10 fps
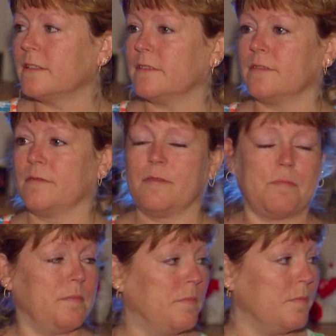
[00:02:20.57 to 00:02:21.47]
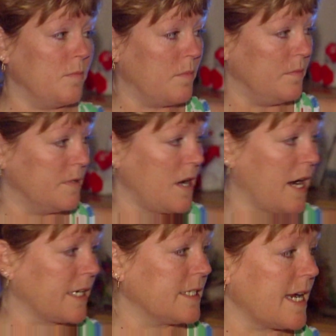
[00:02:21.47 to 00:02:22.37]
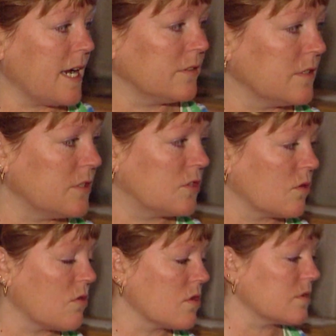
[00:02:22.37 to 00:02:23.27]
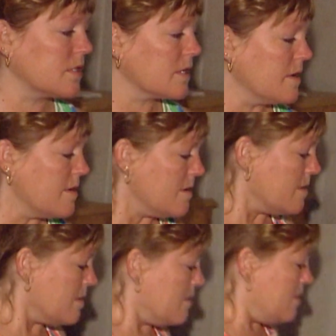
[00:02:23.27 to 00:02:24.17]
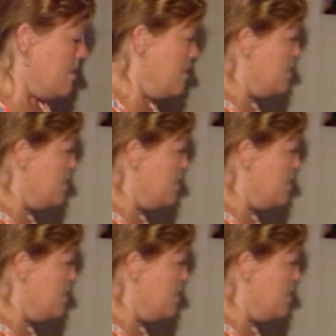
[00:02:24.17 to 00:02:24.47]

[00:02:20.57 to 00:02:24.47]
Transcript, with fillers: And like, what did he throw? Go ahead, come and show doors. me. Oh, he broke the door like